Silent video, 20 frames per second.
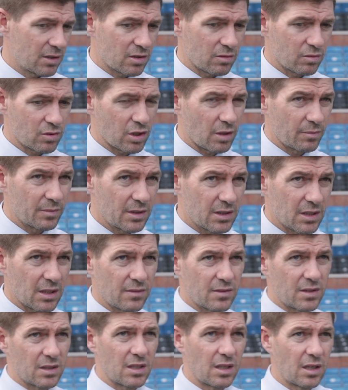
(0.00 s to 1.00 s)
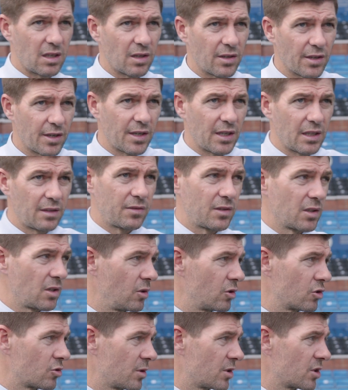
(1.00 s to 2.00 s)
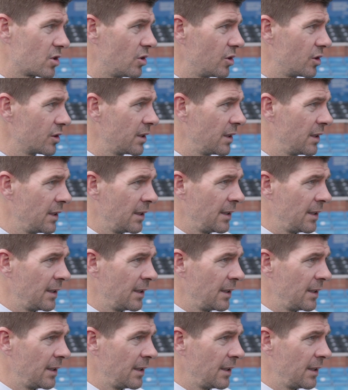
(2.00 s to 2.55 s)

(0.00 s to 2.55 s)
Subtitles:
So Tom deserves to take a lot of credit for the goals we scored.